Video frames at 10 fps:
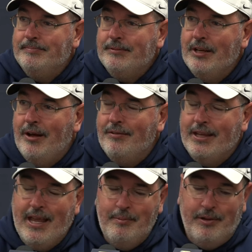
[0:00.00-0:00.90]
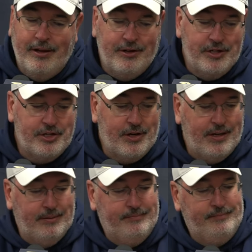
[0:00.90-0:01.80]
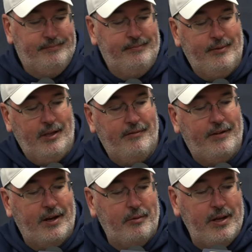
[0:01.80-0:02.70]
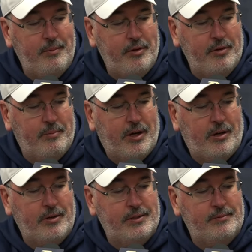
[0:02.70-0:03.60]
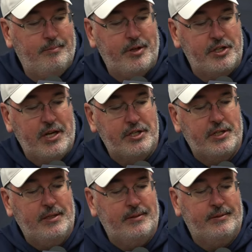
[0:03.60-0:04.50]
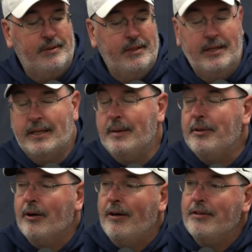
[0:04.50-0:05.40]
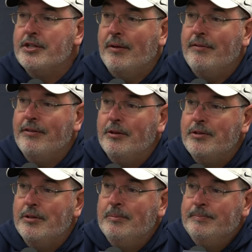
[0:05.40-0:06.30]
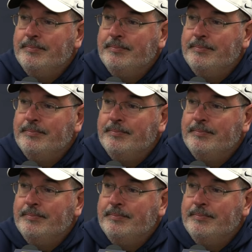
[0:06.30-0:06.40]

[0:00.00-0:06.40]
you know, off the game plan. You're just trying to, you know, find a way to move the ball and possess it and keep their offense off the field too.